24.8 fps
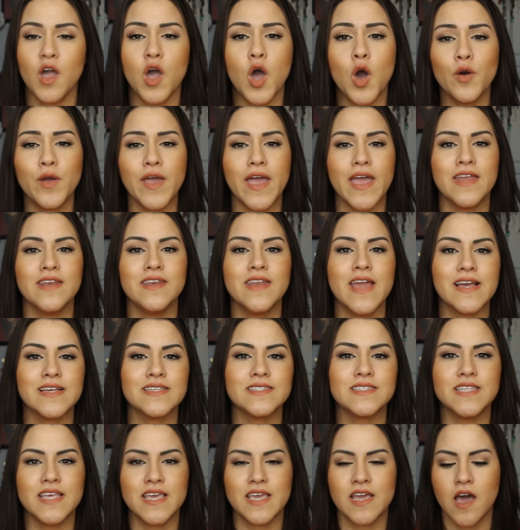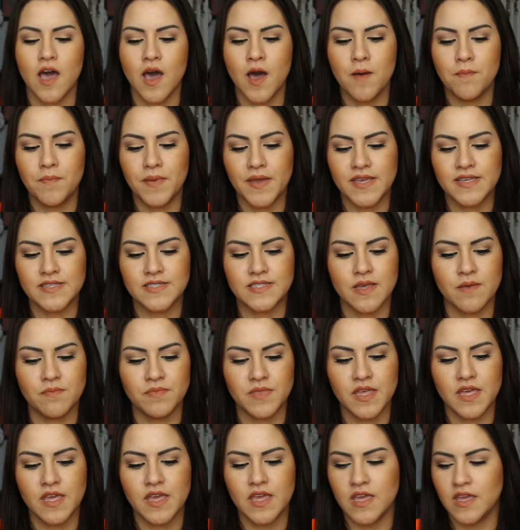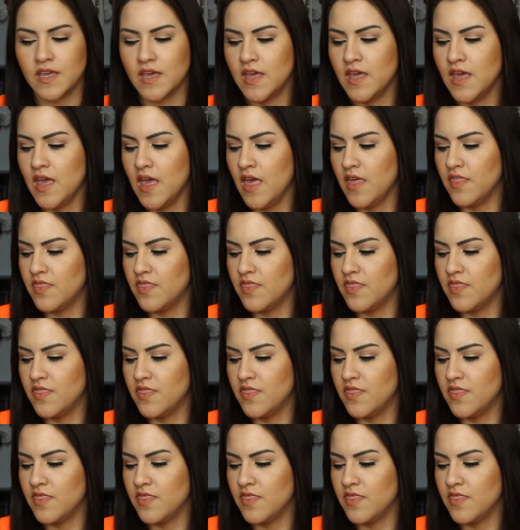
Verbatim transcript: Okay, next thing up is something